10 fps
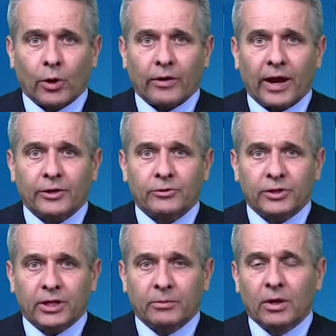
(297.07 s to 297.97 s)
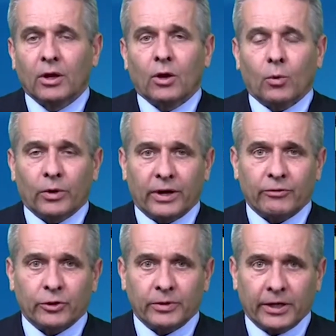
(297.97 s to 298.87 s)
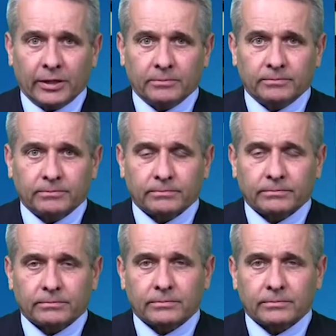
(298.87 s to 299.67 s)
to the lawyer on your team whenever you need.